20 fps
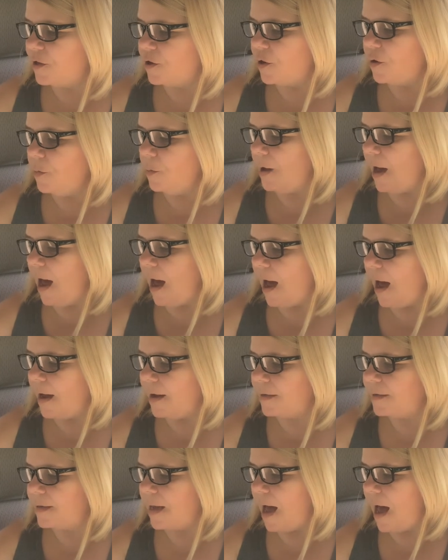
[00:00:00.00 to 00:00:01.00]
you
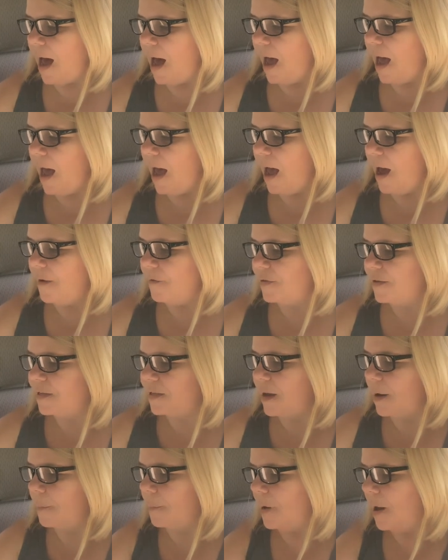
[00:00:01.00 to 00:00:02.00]
guys, I have
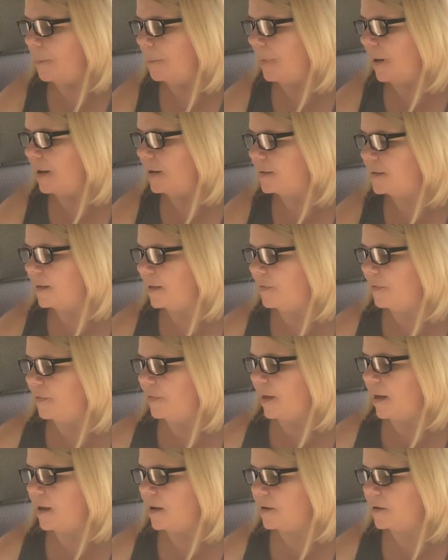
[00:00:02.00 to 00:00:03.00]
some amazing
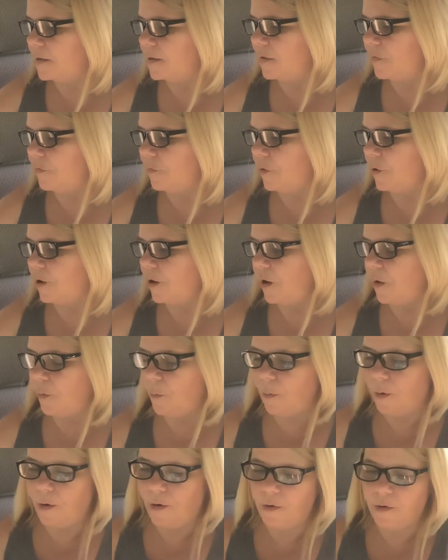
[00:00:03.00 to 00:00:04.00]
things for you.
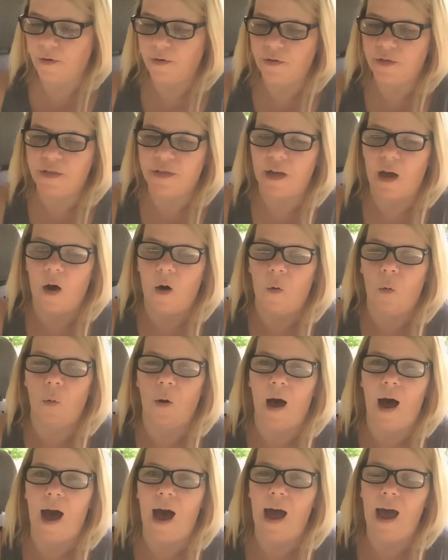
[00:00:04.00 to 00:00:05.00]
So
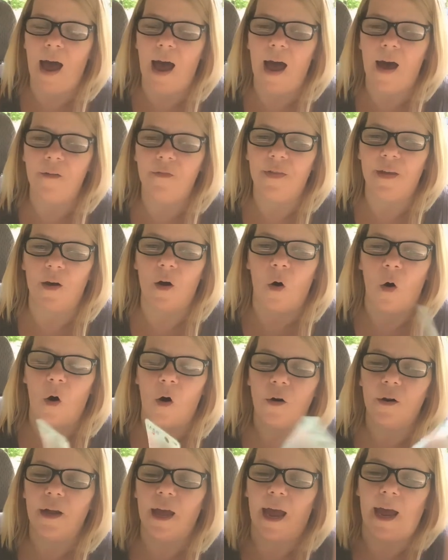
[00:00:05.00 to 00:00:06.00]
I have the
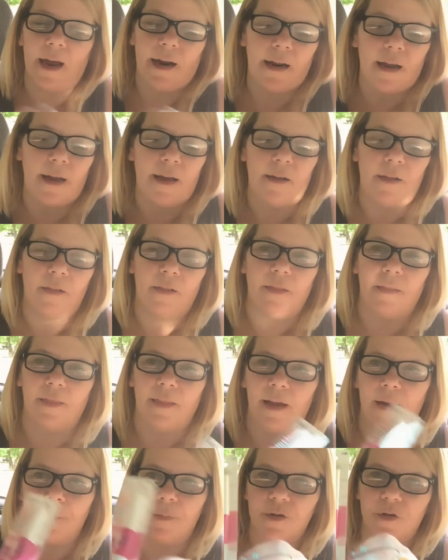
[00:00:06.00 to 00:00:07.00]
Hard Candy
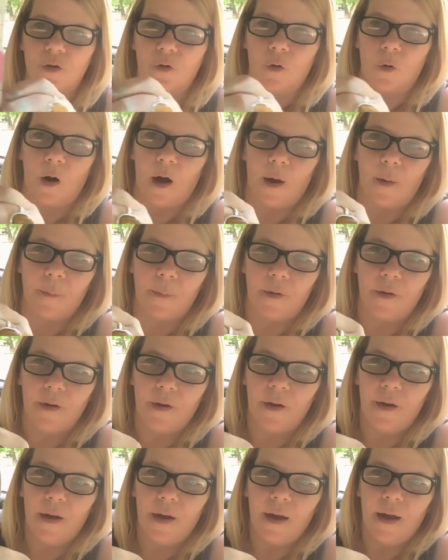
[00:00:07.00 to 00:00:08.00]
Lip Scrub.
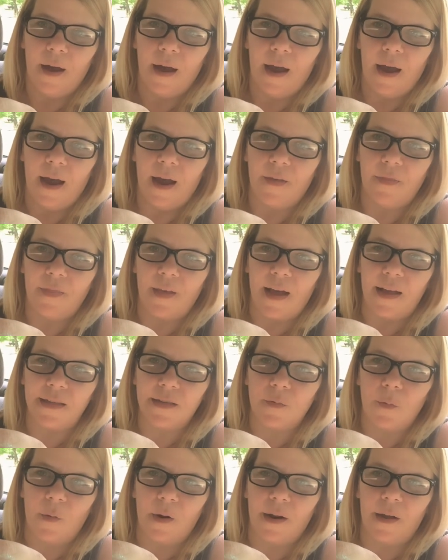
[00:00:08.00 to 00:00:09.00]
And
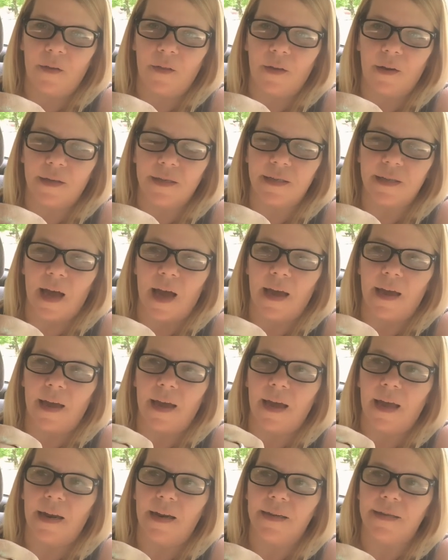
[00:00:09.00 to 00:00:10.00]
that's what it looks like.
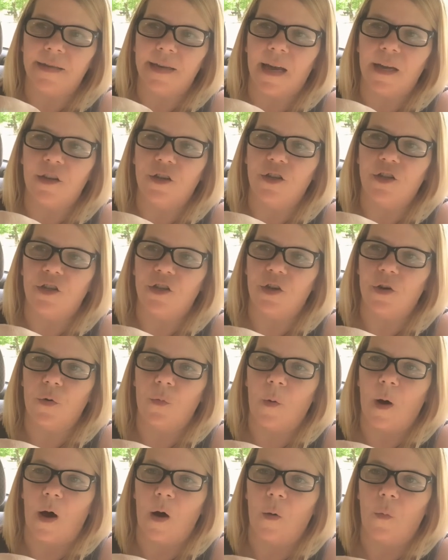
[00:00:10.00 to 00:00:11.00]
It is a
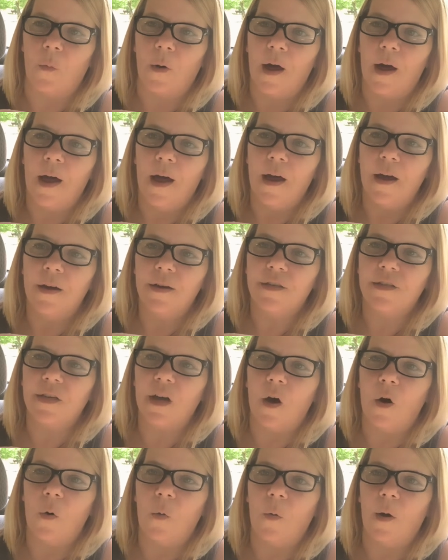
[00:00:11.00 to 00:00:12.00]
duo.
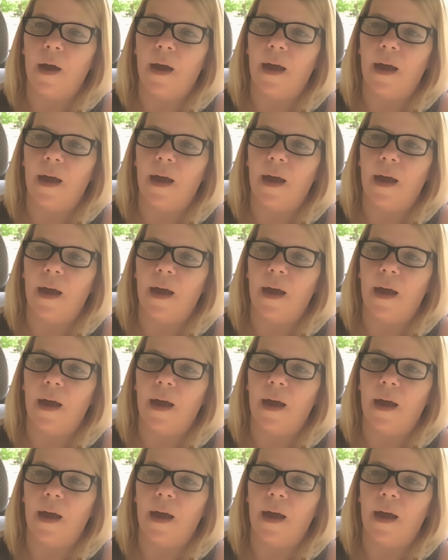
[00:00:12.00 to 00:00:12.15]
So